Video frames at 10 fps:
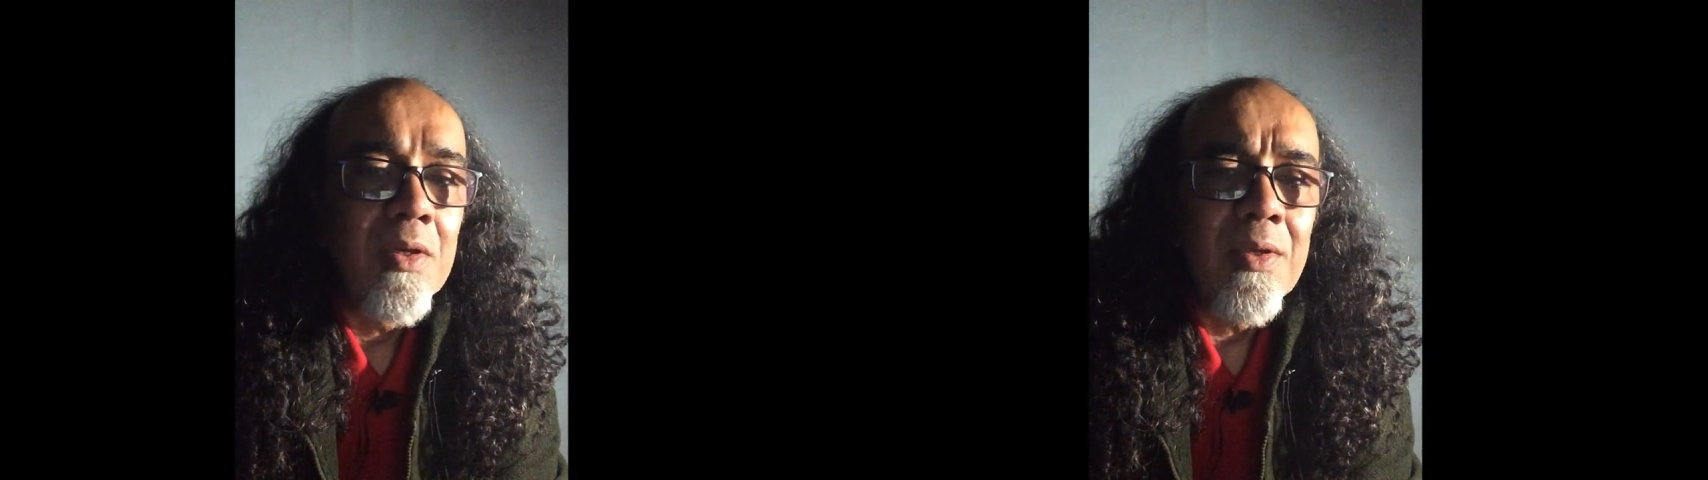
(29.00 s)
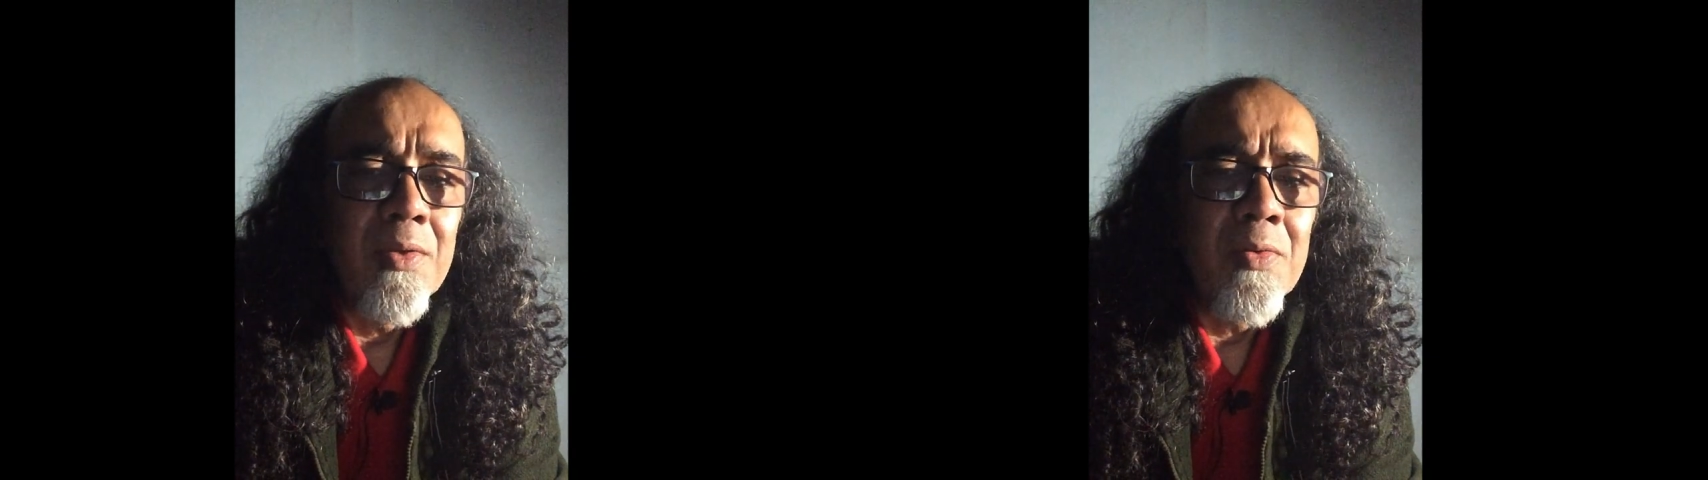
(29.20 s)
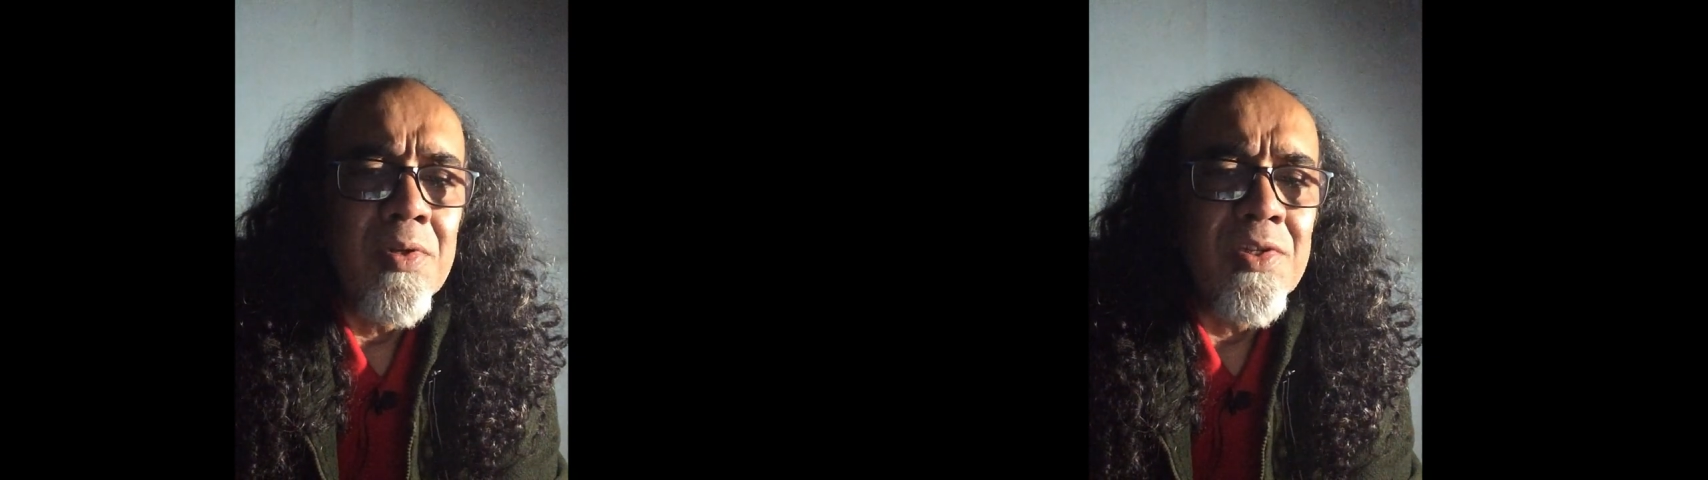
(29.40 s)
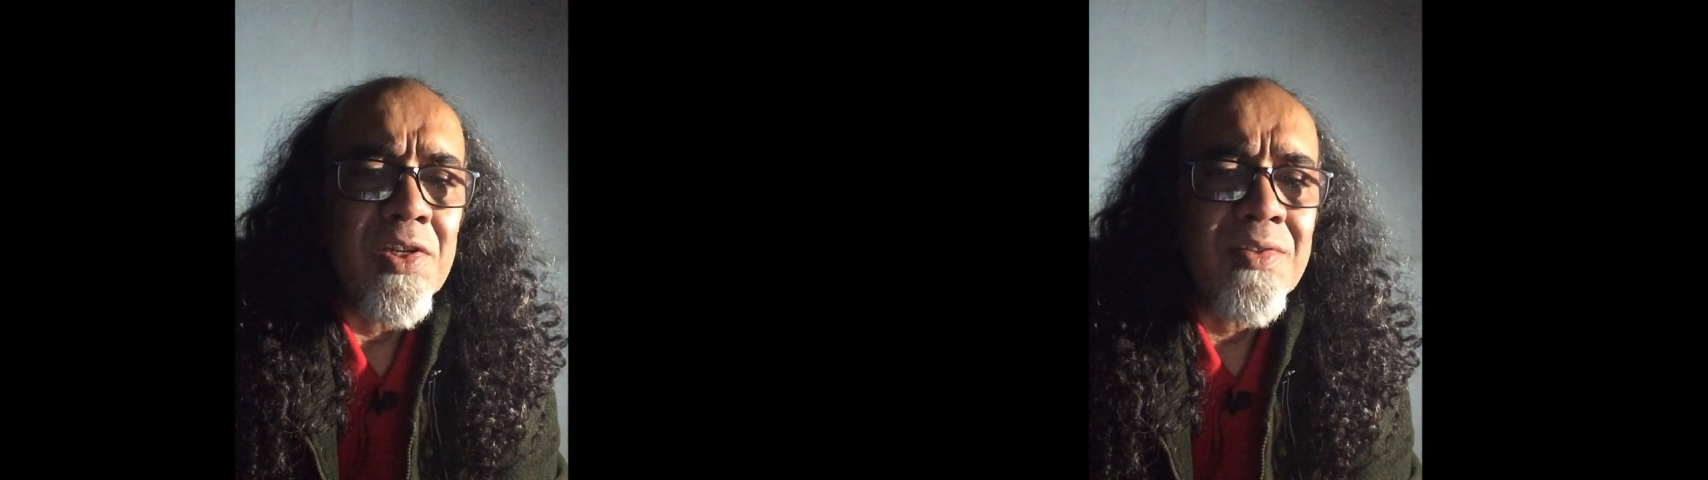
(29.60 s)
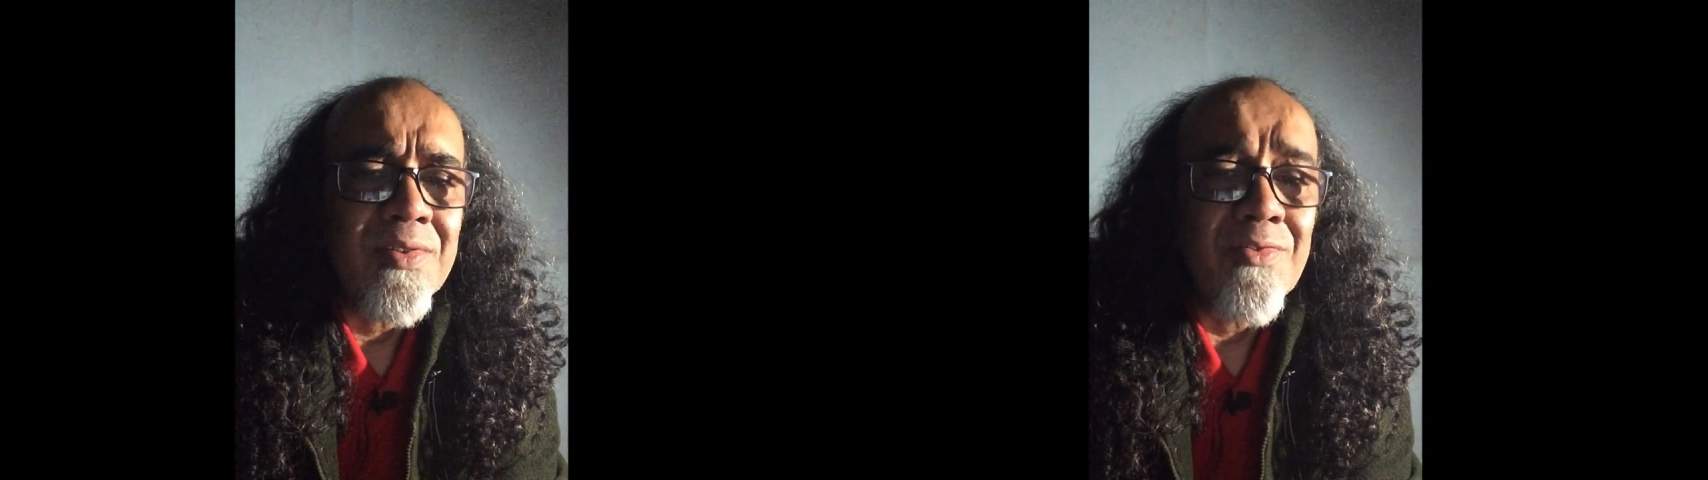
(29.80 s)
You couldn't
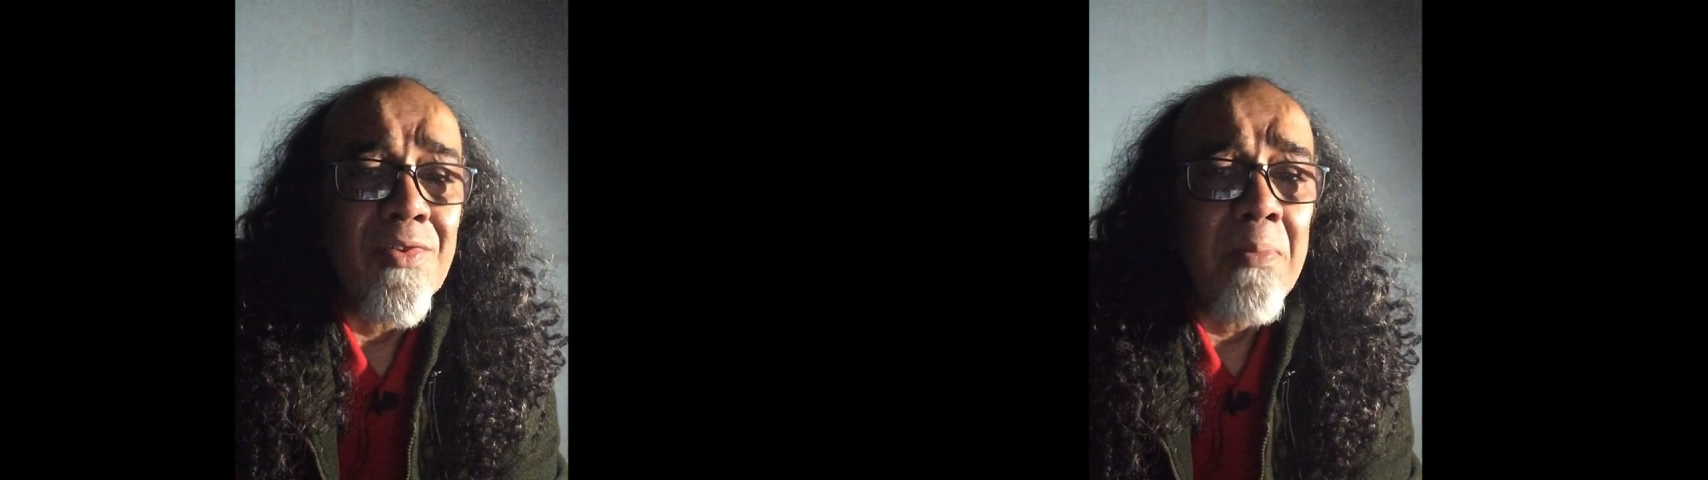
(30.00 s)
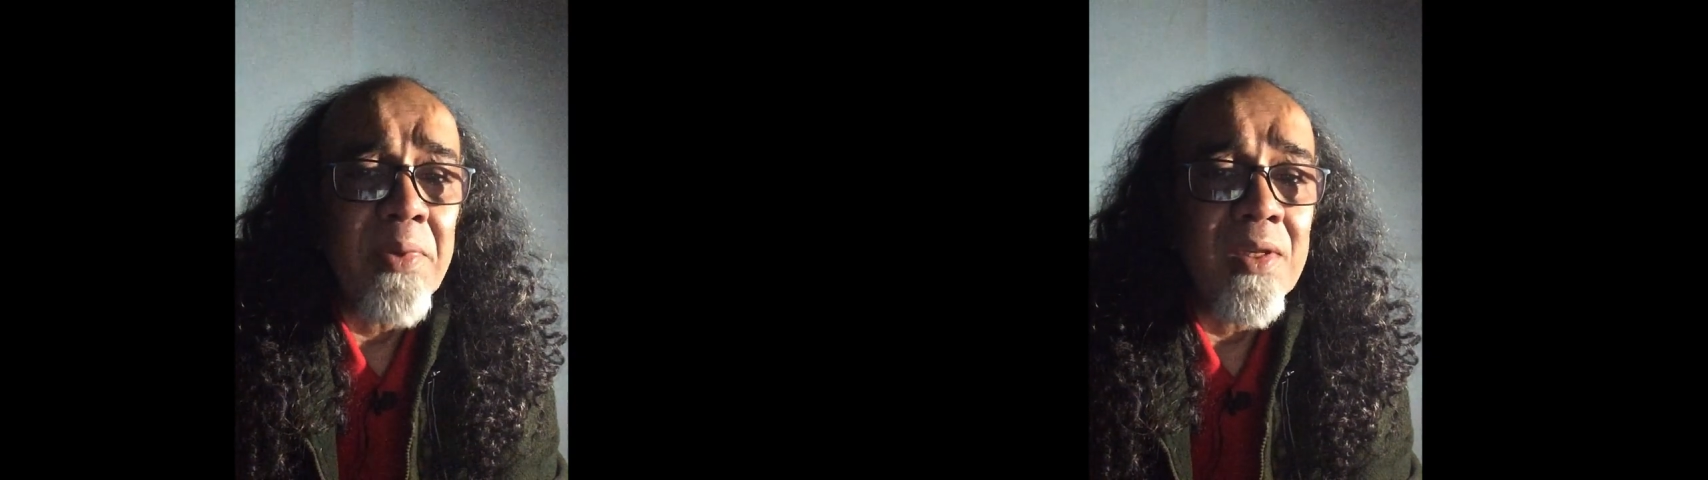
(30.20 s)
just drop